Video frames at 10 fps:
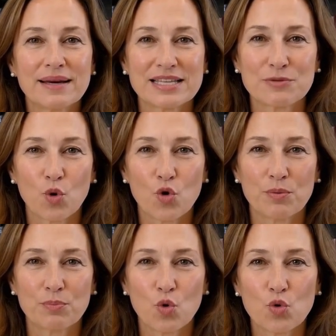is more
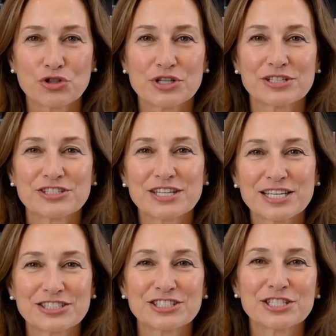important than
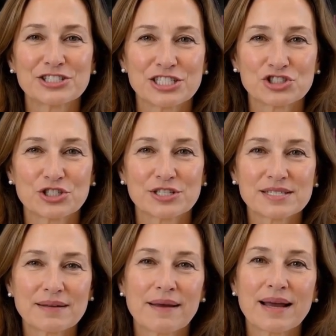its
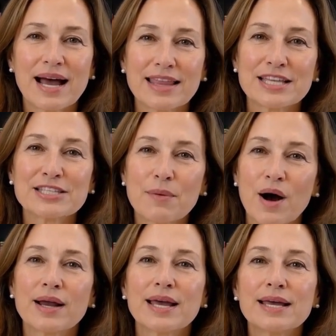condition and its
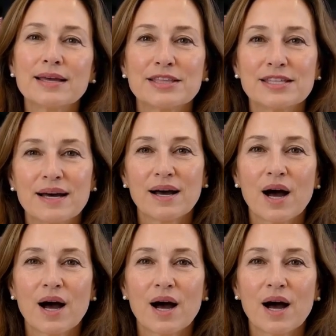markings.